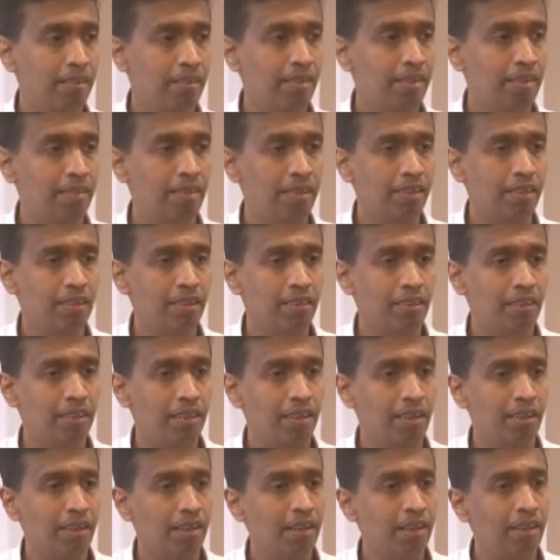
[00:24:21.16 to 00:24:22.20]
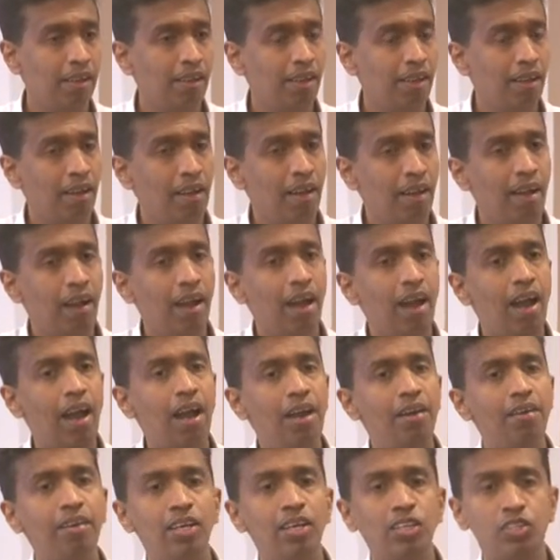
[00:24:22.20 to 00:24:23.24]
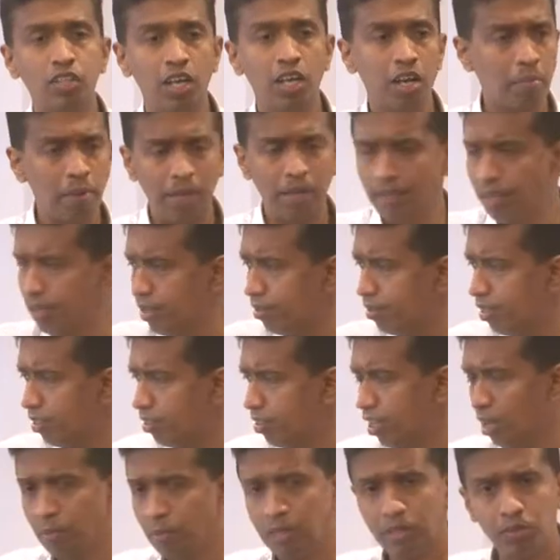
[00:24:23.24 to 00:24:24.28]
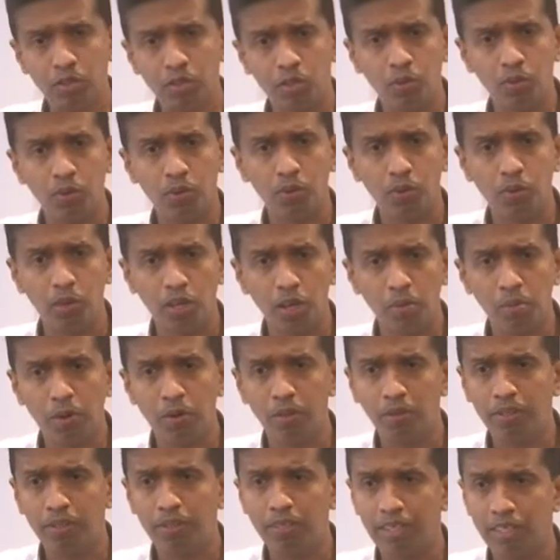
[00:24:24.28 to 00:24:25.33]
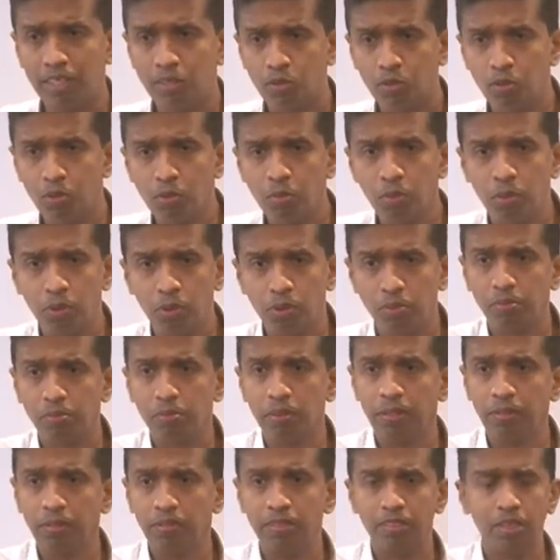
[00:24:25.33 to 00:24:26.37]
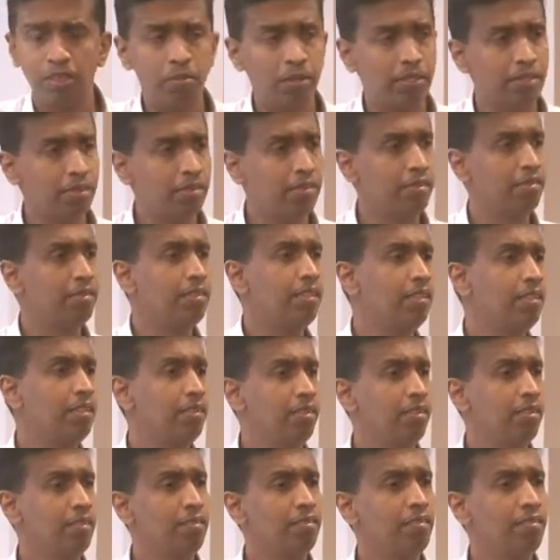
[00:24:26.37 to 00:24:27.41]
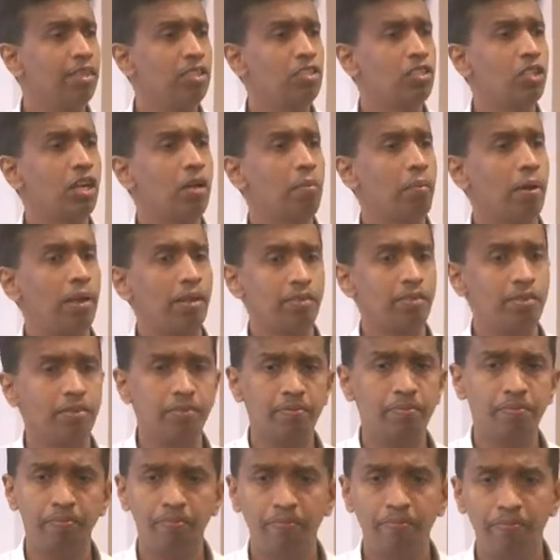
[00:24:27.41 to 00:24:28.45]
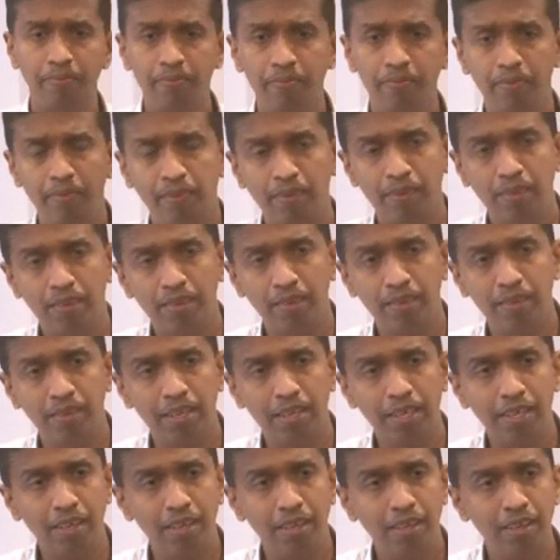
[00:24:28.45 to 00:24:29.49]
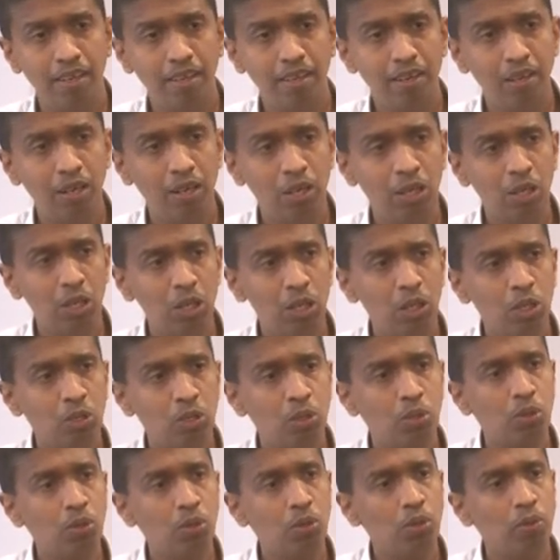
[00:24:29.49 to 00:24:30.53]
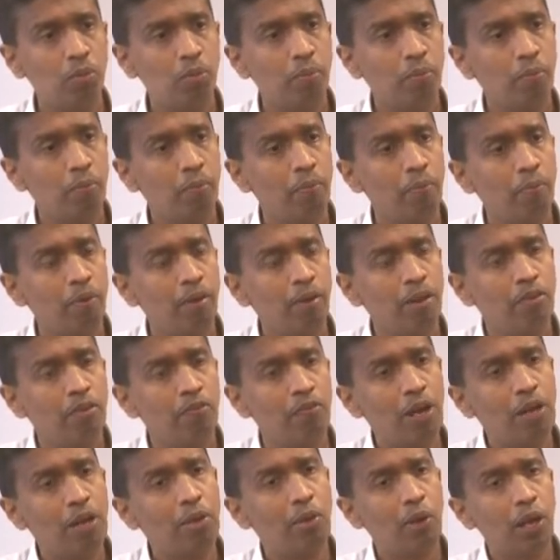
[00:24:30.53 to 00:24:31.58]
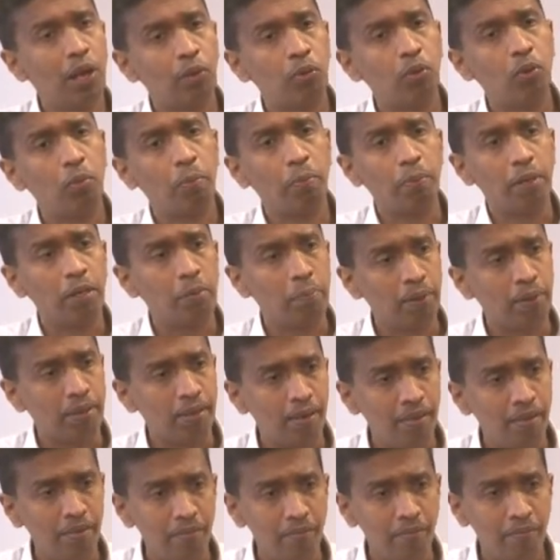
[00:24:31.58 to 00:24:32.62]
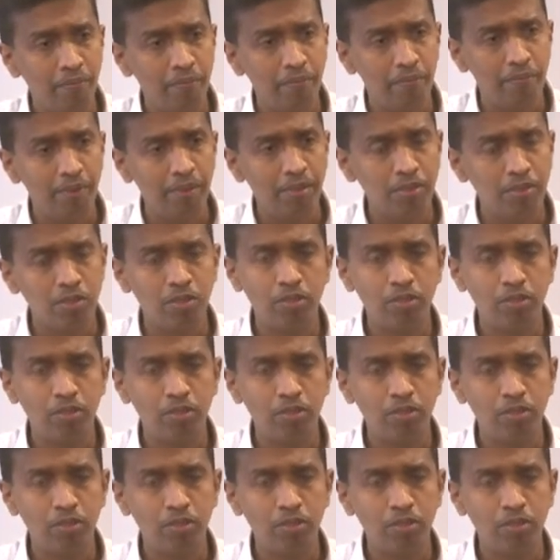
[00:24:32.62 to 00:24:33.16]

Right? And HR manager, I think Chamini was talking about restroom or some other thing. HR manager. Right? So when you recruit people, so